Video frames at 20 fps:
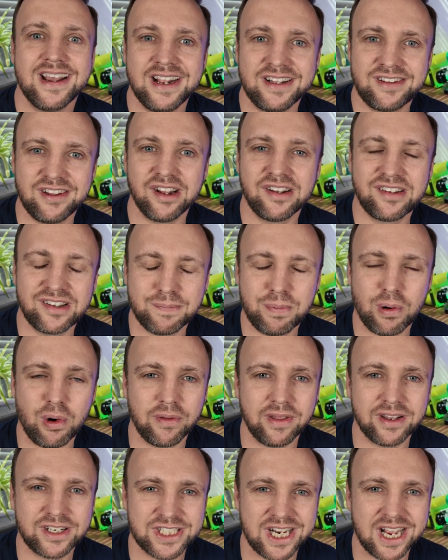It does
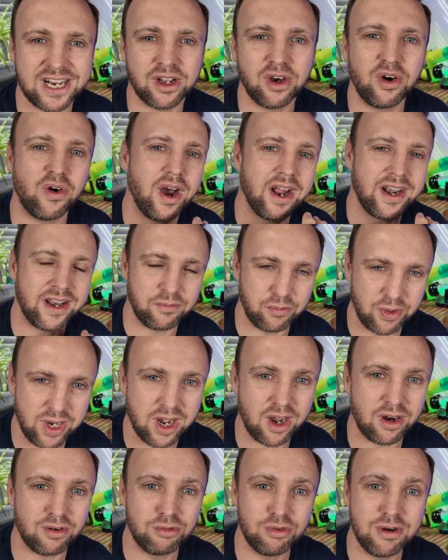support the channel and we
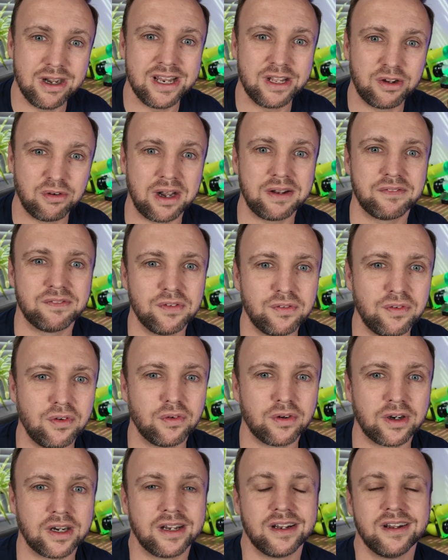are really grateful
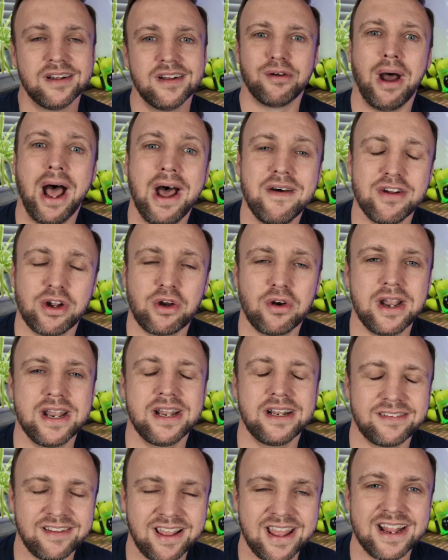for it. So have a
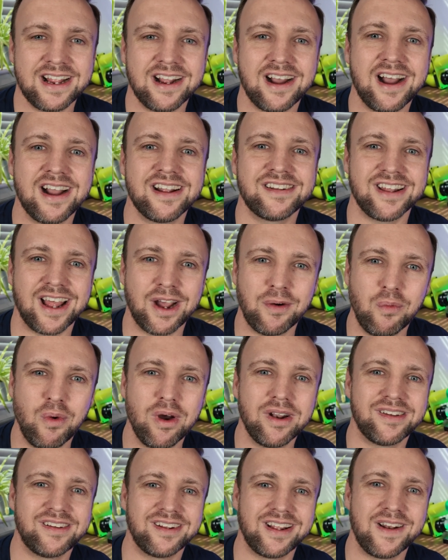great day guys. And
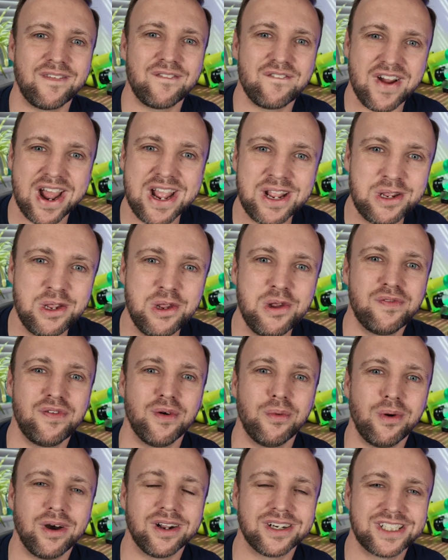once again, thank you
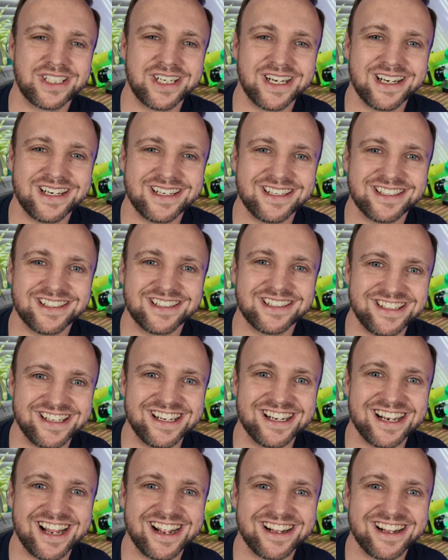for watching. See you